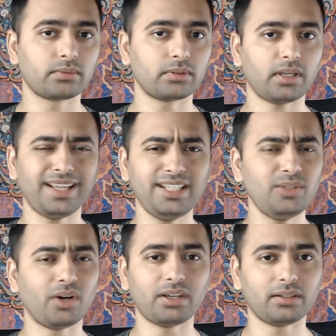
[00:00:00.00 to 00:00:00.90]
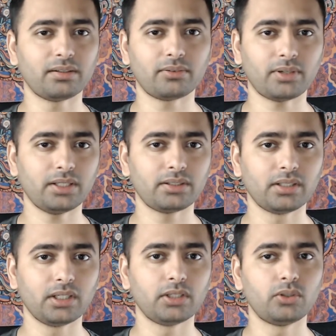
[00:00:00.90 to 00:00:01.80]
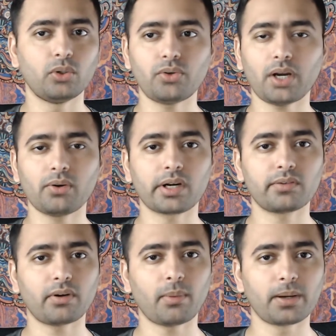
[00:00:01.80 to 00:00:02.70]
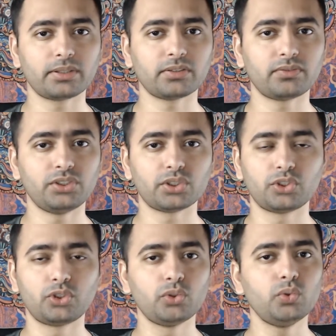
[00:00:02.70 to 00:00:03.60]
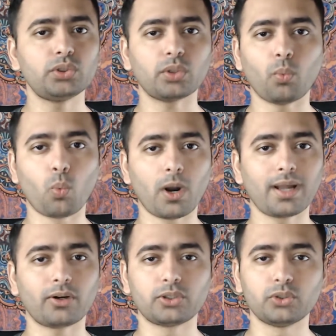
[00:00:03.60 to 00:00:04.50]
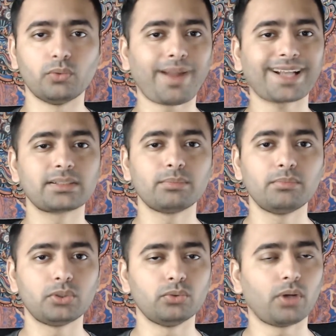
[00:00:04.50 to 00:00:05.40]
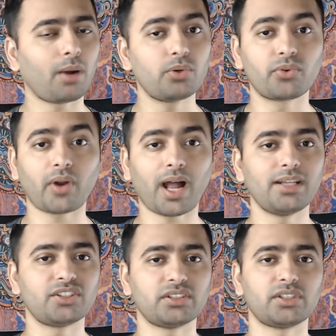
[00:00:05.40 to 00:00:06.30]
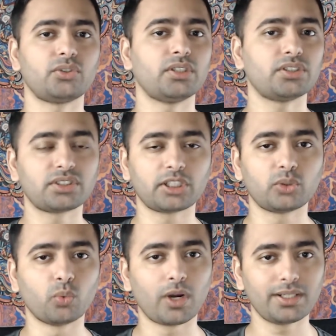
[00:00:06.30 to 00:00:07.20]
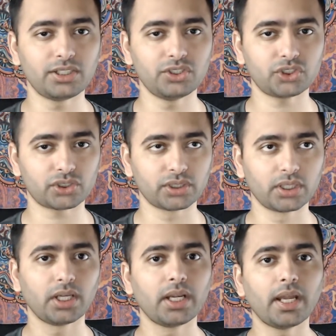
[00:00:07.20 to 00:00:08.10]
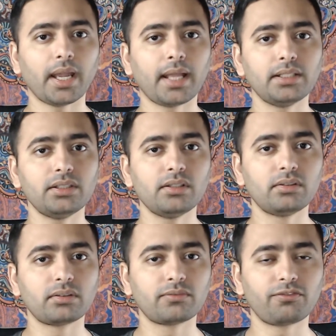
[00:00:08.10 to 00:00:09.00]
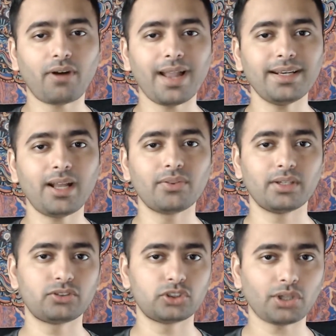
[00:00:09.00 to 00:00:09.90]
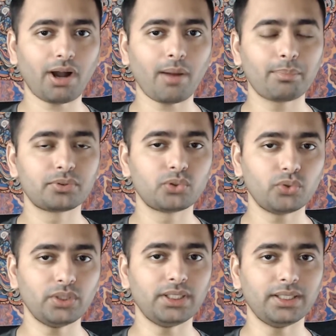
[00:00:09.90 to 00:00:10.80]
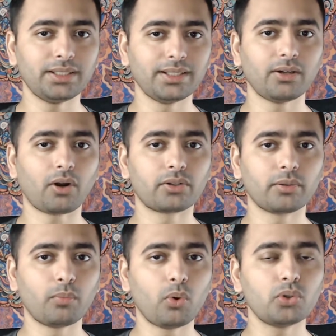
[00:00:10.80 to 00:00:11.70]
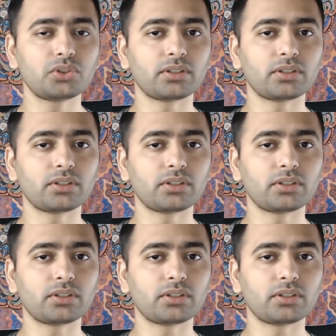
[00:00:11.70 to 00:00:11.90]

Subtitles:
anyone, right? Don't try to learn from hundreds of teachers. Choose one or two, maximum two. I would highly suggest just stick to one teacher and find out their top 3 are the most,